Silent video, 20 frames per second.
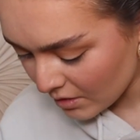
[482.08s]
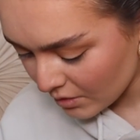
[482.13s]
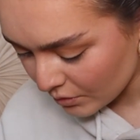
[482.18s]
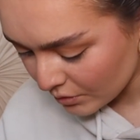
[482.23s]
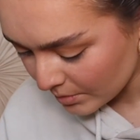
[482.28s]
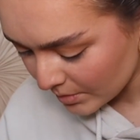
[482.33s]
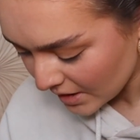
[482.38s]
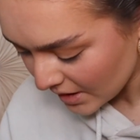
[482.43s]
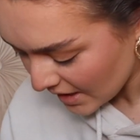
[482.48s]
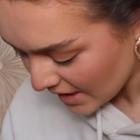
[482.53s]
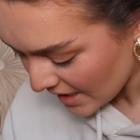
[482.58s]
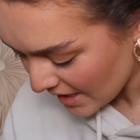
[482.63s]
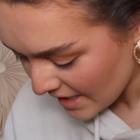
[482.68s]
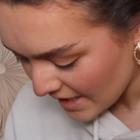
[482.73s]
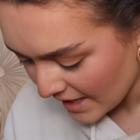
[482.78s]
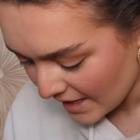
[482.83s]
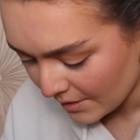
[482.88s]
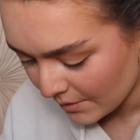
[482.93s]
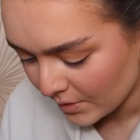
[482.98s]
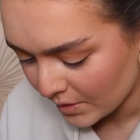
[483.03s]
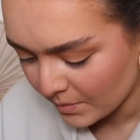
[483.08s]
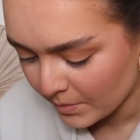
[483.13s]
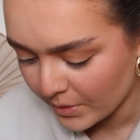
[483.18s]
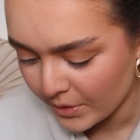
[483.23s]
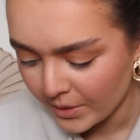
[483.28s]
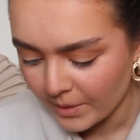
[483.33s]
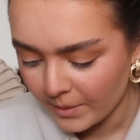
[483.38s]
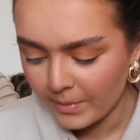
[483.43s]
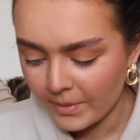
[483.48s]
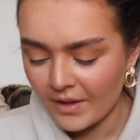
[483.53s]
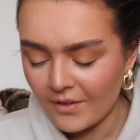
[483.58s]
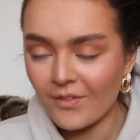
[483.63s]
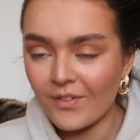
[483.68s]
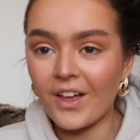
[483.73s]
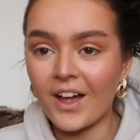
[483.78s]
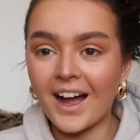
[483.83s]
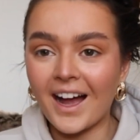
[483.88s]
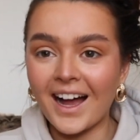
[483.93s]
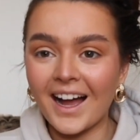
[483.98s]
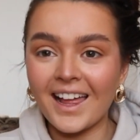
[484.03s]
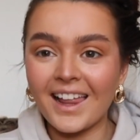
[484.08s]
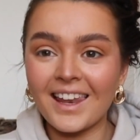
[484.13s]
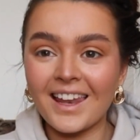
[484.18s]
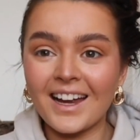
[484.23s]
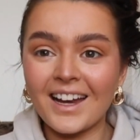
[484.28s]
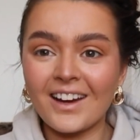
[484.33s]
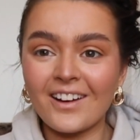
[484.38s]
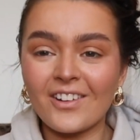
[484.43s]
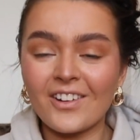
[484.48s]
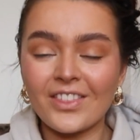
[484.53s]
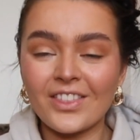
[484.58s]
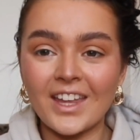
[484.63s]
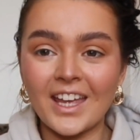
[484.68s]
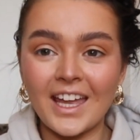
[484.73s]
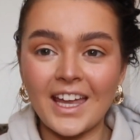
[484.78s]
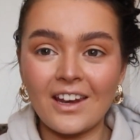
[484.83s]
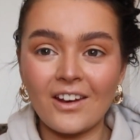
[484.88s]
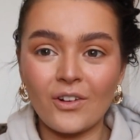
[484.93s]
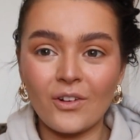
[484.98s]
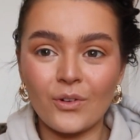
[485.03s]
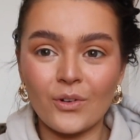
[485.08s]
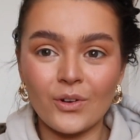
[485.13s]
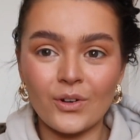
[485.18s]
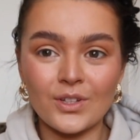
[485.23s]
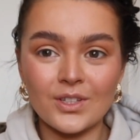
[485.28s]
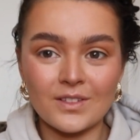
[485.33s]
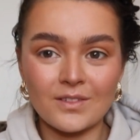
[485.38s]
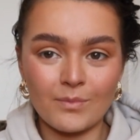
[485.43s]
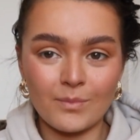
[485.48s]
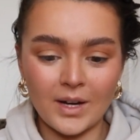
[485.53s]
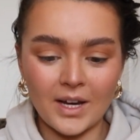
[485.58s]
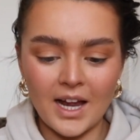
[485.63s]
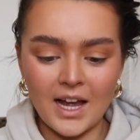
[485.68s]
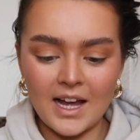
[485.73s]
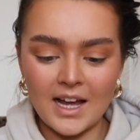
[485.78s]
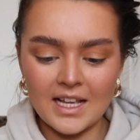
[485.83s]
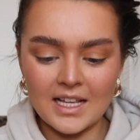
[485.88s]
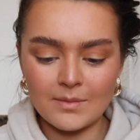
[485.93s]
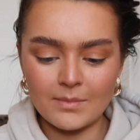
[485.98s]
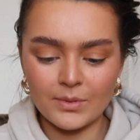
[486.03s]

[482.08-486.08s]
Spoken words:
normally I would put a bit of the highlighter in the inner corners of my eyes,